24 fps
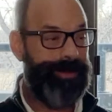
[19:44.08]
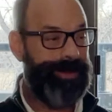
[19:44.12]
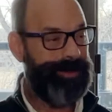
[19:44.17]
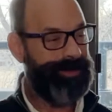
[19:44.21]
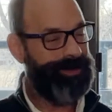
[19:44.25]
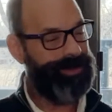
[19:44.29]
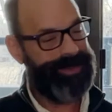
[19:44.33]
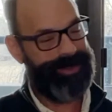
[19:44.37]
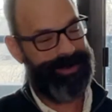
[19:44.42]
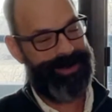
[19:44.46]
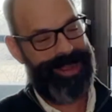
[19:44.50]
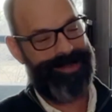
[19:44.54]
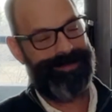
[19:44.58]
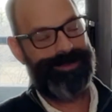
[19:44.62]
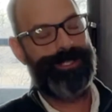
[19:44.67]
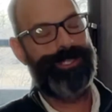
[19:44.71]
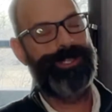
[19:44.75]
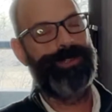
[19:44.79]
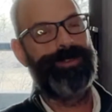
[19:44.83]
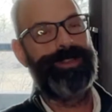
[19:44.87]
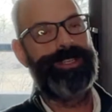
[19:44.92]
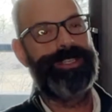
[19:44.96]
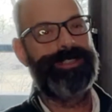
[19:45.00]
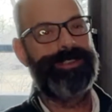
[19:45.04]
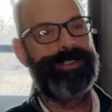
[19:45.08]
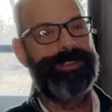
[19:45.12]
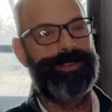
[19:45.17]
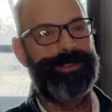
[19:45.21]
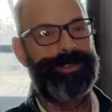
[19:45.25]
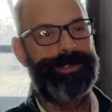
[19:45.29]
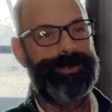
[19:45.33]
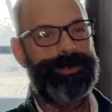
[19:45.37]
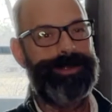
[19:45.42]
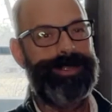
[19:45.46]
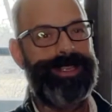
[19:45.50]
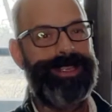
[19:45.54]
really don't have a choice, though,
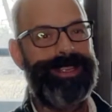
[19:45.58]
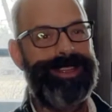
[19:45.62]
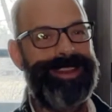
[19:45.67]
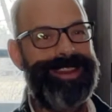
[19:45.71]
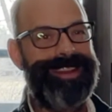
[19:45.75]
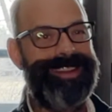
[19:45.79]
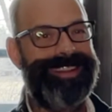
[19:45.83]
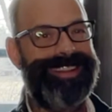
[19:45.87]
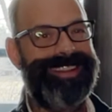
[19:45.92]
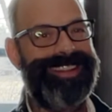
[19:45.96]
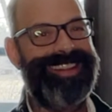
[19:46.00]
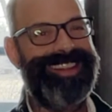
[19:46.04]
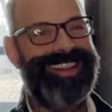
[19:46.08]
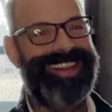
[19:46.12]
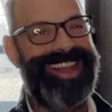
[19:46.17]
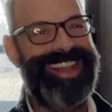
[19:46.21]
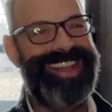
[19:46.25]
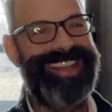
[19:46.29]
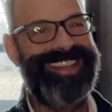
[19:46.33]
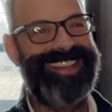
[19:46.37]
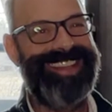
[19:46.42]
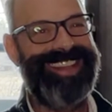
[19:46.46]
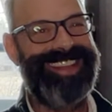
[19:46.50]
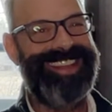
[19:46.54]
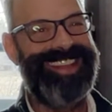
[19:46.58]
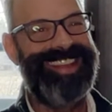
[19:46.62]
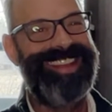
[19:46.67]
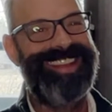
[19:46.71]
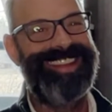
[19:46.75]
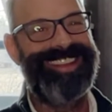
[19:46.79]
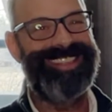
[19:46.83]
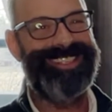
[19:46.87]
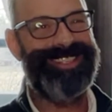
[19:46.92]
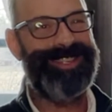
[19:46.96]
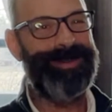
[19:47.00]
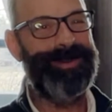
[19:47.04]
do we? Like,
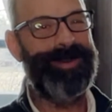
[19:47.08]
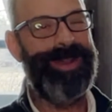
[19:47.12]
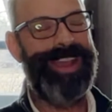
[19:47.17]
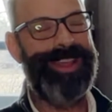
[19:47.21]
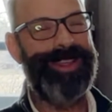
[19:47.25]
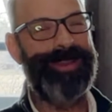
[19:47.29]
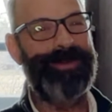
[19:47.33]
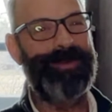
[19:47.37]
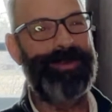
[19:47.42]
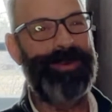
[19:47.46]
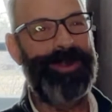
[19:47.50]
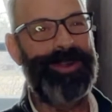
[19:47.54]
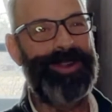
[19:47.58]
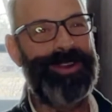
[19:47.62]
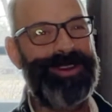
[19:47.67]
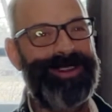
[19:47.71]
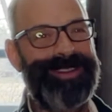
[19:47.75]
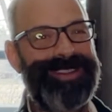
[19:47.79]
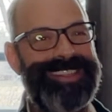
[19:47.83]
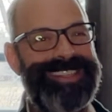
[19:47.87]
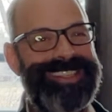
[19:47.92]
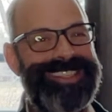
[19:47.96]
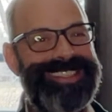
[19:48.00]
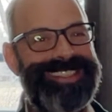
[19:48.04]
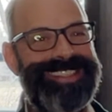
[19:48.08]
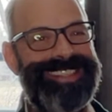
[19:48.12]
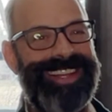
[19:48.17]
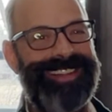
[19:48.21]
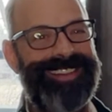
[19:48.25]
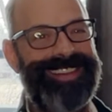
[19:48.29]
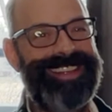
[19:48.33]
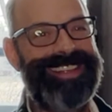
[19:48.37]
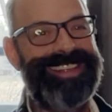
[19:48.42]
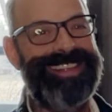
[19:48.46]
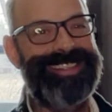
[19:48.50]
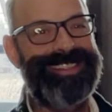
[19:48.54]
this is the way the world is
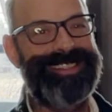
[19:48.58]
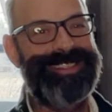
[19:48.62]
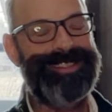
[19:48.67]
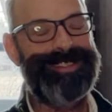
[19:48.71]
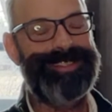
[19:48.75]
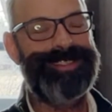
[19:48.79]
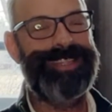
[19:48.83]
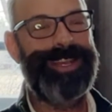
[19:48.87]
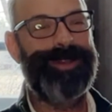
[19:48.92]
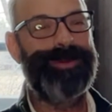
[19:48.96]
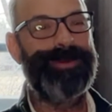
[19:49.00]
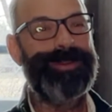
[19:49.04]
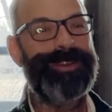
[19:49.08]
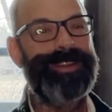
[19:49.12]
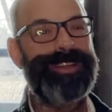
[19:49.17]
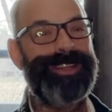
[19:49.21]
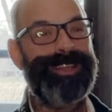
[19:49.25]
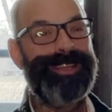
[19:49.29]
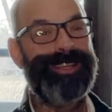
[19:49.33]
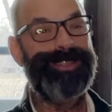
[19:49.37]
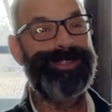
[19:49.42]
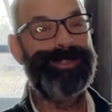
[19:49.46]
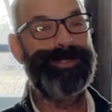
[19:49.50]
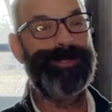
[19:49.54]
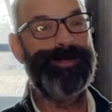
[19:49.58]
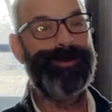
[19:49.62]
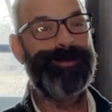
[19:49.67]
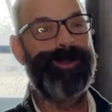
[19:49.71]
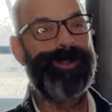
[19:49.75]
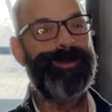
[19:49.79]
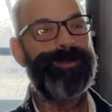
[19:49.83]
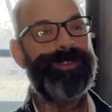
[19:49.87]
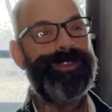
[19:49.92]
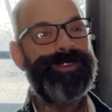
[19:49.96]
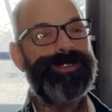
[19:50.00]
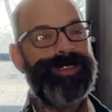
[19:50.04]
telling us this is how we're going to consume our
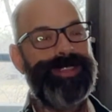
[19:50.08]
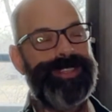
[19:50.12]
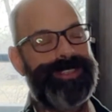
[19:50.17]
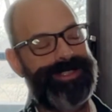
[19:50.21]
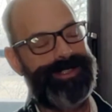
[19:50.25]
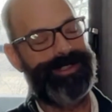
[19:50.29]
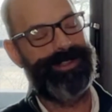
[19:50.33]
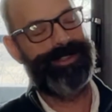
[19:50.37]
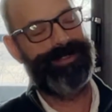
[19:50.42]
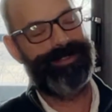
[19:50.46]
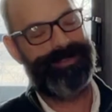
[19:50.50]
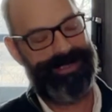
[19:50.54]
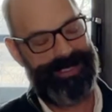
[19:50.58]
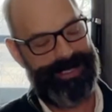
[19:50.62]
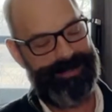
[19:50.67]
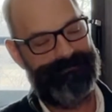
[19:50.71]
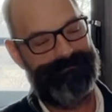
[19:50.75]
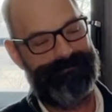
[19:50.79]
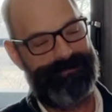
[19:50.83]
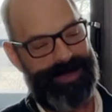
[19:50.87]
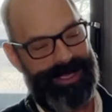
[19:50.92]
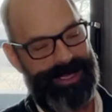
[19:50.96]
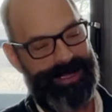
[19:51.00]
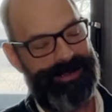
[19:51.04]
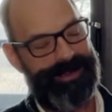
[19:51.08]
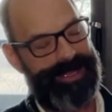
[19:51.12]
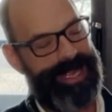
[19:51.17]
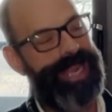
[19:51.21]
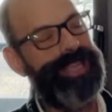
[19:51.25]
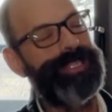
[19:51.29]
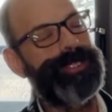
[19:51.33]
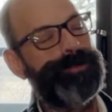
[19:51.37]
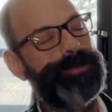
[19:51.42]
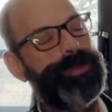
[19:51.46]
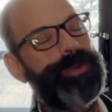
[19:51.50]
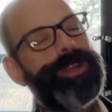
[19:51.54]
music. So and
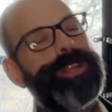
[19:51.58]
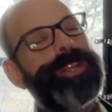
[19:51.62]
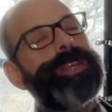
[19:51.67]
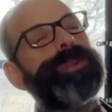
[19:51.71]
it's a pretty good